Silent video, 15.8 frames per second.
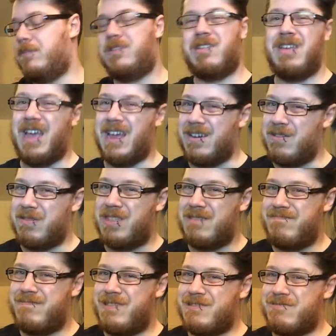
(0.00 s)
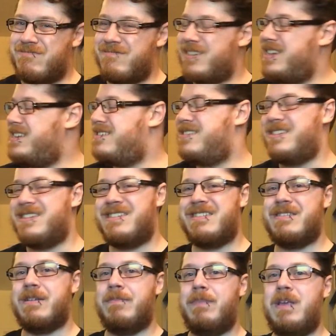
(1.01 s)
So yeah, not the greatest